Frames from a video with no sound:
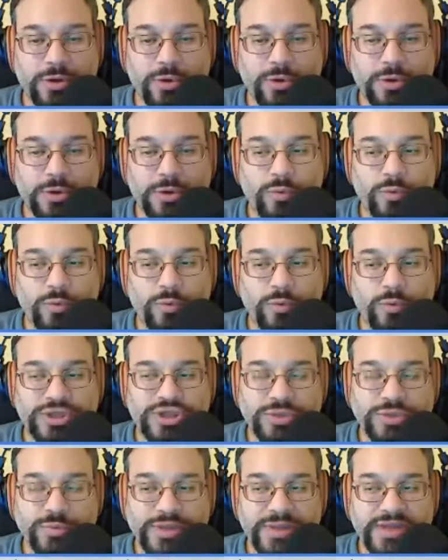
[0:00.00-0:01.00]
what should
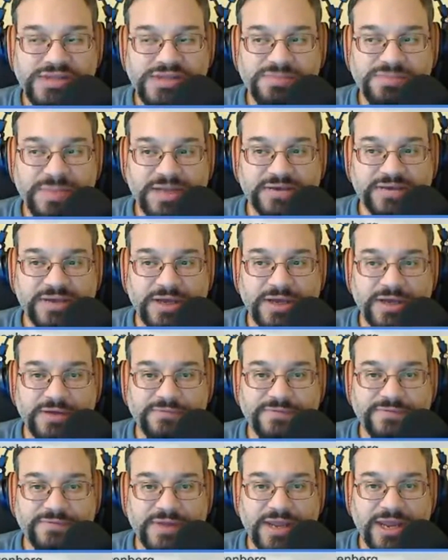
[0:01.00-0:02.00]
we expect of
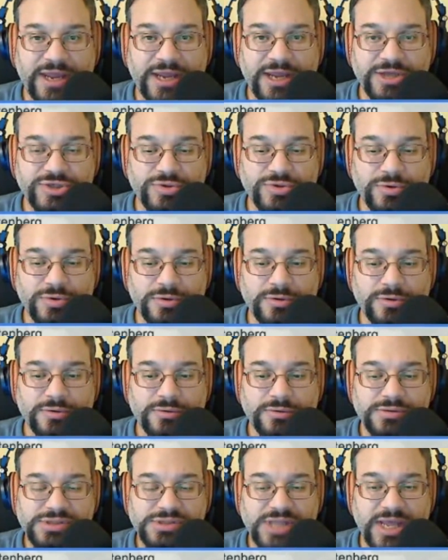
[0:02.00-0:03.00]
Azure
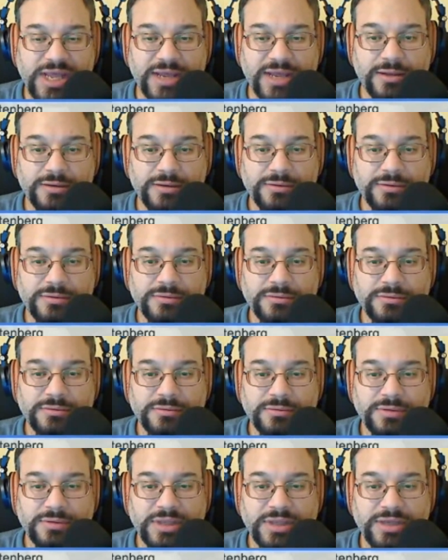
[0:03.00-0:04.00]
Stack
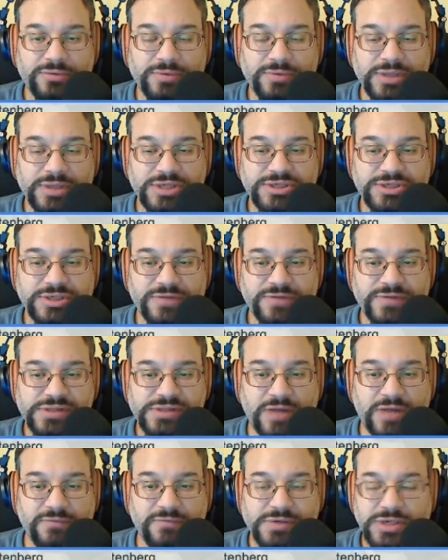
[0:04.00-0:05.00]
in relation to this
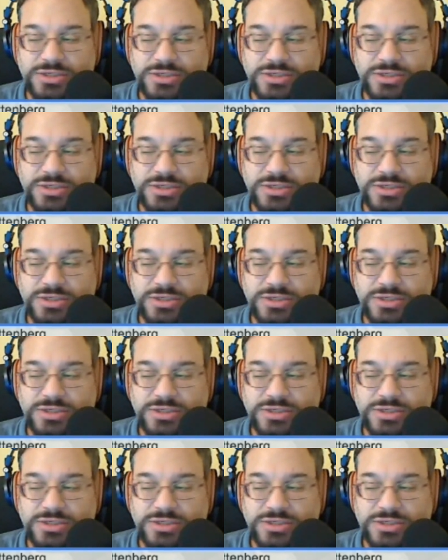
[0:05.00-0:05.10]
conversation?